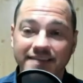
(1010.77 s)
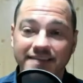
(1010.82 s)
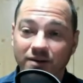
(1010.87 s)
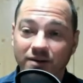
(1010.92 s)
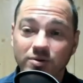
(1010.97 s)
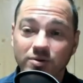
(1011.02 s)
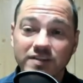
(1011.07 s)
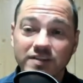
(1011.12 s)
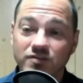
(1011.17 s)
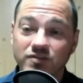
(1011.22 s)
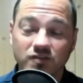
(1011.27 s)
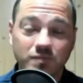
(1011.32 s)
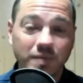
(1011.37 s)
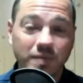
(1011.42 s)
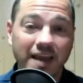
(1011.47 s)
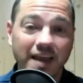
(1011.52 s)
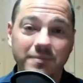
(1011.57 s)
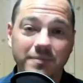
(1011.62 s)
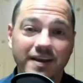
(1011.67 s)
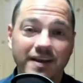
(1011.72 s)
and no
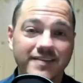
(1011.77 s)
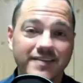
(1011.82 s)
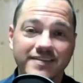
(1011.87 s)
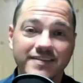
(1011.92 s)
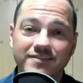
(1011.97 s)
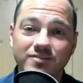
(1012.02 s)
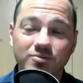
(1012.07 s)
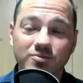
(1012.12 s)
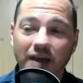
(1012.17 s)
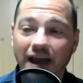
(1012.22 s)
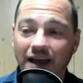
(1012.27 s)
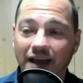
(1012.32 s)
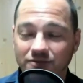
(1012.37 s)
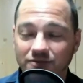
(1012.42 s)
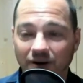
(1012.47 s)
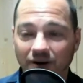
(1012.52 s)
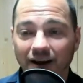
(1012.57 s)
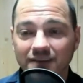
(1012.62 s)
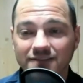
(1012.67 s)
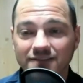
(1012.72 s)
disrespect because these two guys
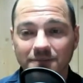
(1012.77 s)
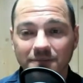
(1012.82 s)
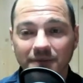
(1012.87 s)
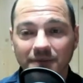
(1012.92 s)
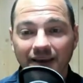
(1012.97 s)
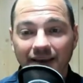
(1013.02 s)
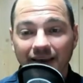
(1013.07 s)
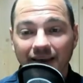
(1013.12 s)
are awesome,